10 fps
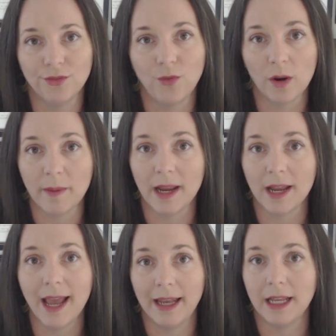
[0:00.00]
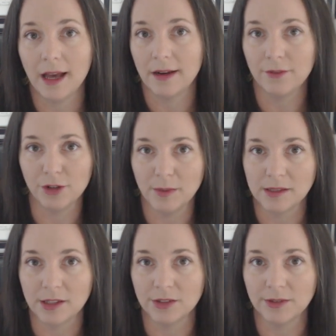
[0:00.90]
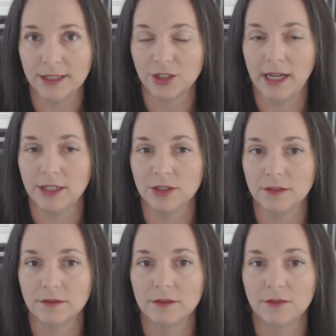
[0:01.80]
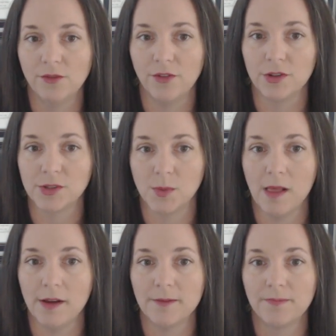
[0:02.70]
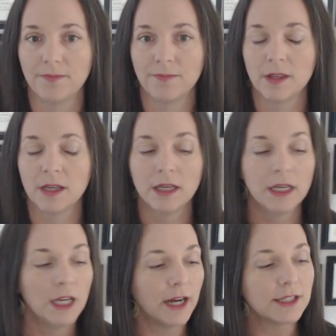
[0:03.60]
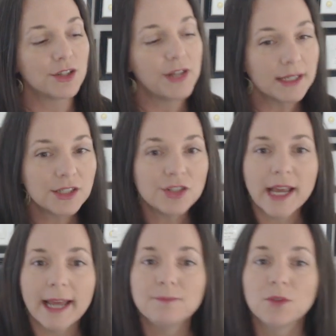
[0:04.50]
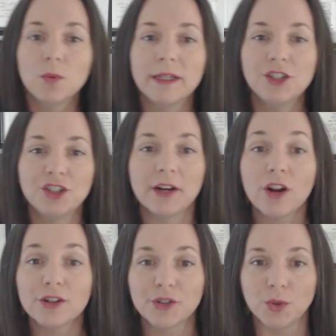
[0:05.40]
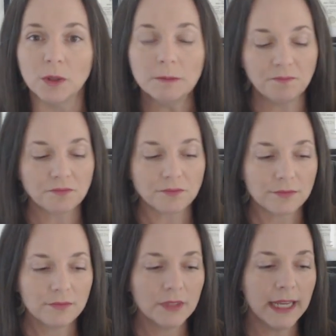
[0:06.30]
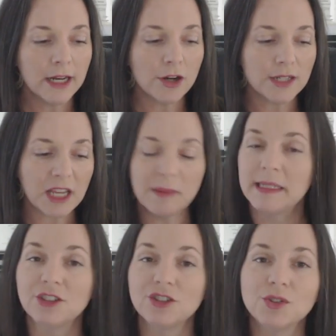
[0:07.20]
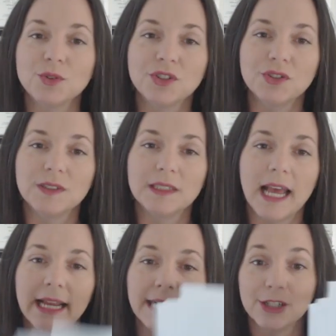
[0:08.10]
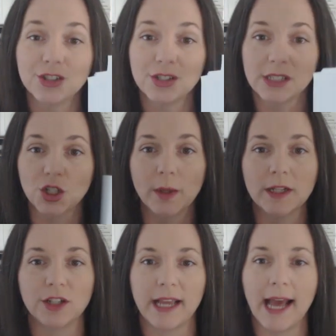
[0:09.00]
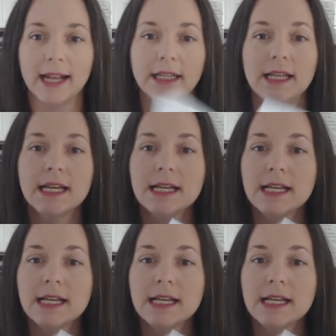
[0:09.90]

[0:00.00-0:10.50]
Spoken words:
performing any kind of neuromuscular reeducation for the swallow. All right, so yesterday we shared our tool in our documentation tool Tuesday, and here's just a quick look at it.